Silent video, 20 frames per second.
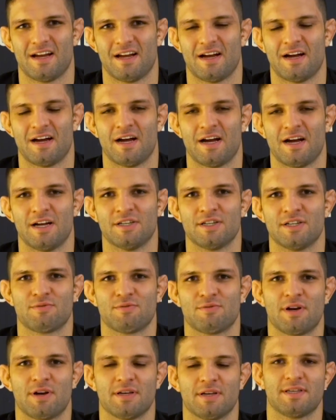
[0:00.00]
Uh, I just
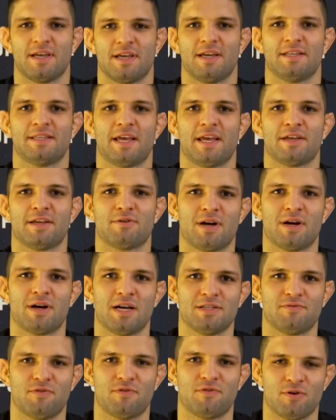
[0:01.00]
want to say thank you
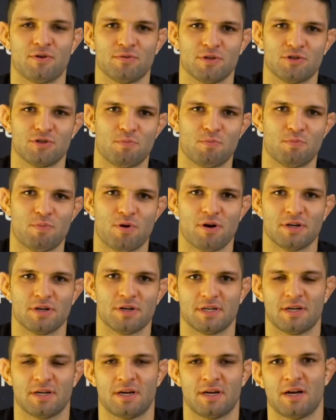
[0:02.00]
guys for all the support.
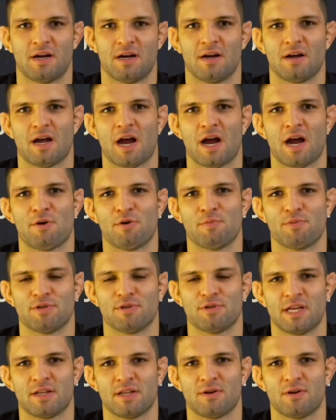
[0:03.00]
Uh, I
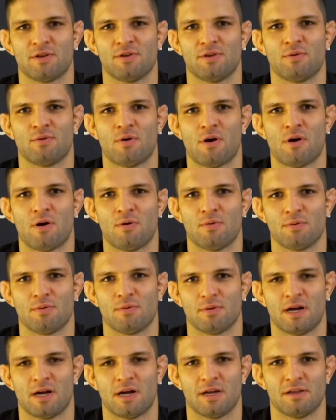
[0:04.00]
represent you all,
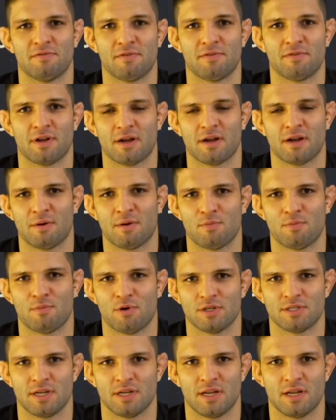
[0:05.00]
uh, even I'm
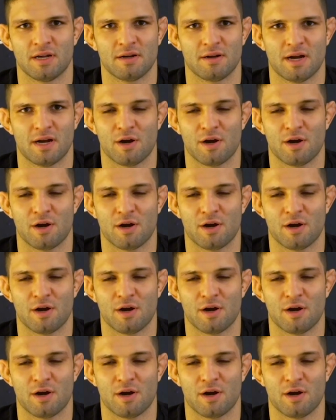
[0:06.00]
Brazilian.